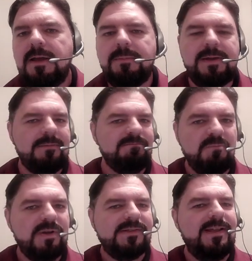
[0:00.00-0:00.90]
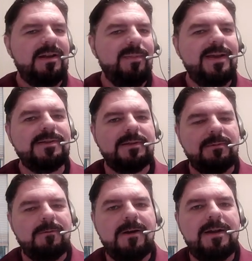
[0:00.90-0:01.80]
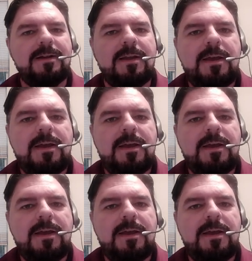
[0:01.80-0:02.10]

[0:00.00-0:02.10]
I mean, wasn't that amazing, right?